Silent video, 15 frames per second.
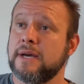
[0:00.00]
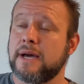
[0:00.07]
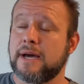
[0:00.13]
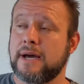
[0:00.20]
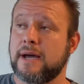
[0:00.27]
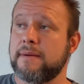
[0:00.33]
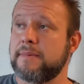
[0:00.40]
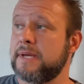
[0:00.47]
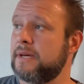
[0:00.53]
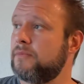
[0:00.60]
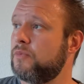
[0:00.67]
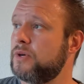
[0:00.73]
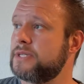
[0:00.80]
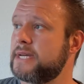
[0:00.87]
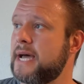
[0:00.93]
I mean,
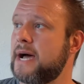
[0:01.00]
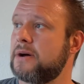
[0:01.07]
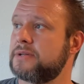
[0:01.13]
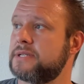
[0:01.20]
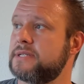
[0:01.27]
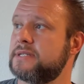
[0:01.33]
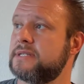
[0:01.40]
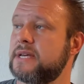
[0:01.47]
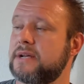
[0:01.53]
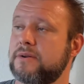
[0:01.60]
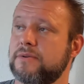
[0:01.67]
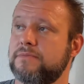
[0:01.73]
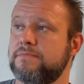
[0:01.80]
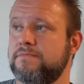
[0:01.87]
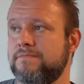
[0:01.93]
once a house is
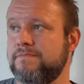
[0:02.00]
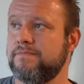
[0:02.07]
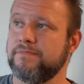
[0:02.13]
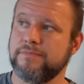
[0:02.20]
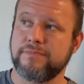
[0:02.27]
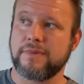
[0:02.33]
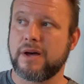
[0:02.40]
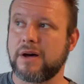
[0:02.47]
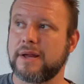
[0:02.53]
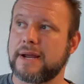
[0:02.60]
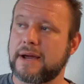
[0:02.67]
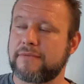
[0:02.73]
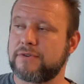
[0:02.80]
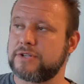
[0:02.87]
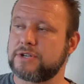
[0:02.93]
settled, on
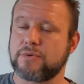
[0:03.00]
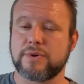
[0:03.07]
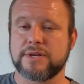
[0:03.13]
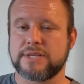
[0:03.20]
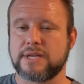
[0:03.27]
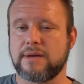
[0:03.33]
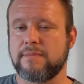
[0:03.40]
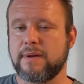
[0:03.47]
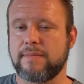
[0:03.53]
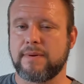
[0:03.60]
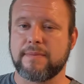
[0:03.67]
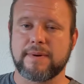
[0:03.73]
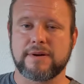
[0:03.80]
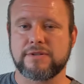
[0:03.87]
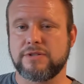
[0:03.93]
average, I want to say maybe
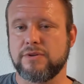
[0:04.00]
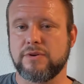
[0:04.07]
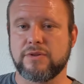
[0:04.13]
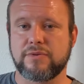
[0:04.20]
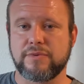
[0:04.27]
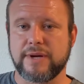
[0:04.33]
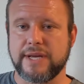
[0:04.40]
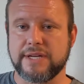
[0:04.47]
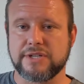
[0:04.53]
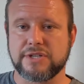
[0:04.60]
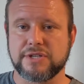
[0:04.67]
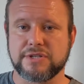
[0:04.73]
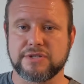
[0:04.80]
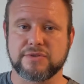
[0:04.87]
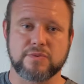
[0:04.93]
about 2 to 3
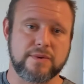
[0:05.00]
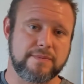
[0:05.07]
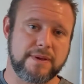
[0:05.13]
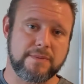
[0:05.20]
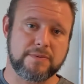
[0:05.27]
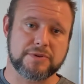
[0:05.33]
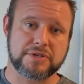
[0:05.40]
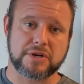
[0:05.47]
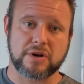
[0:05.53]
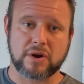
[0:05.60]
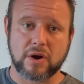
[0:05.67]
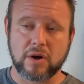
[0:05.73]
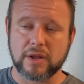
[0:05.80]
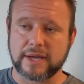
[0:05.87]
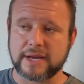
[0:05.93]
inches is when people start
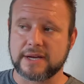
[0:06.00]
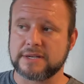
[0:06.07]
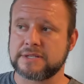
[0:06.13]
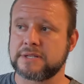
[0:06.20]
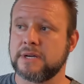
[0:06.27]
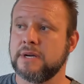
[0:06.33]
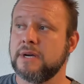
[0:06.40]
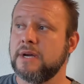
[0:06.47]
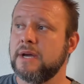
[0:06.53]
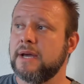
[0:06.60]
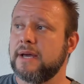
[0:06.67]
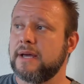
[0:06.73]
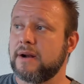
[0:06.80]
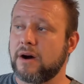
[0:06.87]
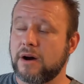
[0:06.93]
calling us.
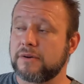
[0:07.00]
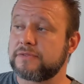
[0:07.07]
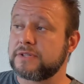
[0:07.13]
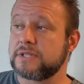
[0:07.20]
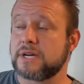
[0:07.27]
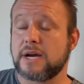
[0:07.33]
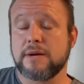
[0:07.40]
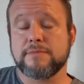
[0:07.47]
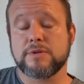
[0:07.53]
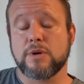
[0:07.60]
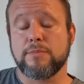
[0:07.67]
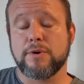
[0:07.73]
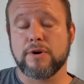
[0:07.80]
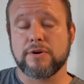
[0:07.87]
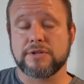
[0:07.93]
And oftentimes
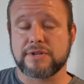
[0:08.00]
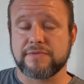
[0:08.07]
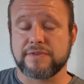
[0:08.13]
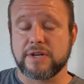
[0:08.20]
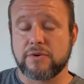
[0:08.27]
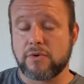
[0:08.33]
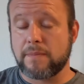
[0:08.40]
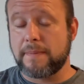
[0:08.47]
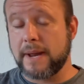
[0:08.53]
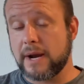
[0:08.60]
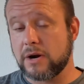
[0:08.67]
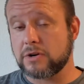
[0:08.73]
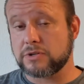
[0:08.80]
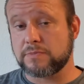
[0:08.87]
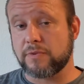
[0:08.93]
homeowners have done
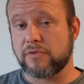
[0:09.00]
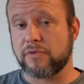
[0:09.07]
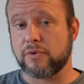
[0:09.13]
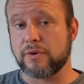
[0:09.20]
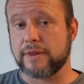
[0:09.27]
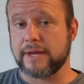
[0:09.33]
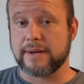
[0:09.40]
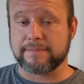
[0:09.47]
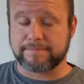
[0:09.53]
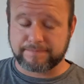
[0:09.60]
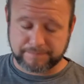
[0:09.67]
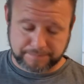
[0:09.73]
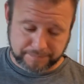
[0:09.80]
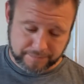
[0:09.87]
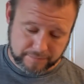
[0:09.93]
repairs before then.
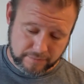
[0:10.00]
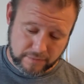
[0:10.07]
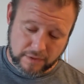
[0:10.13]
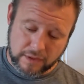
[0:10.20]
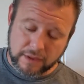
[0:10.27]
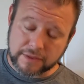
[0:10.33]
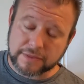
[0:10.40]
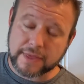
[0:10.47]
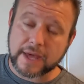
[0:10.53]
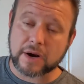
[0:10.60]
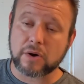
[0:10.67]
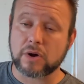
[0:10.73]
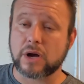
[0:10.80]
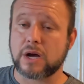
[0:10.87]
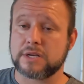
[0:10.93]
That
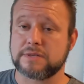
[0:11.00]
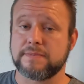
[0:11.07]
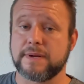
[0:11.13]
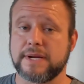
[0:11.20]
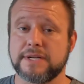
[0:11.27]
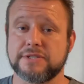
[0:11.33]
all costs money.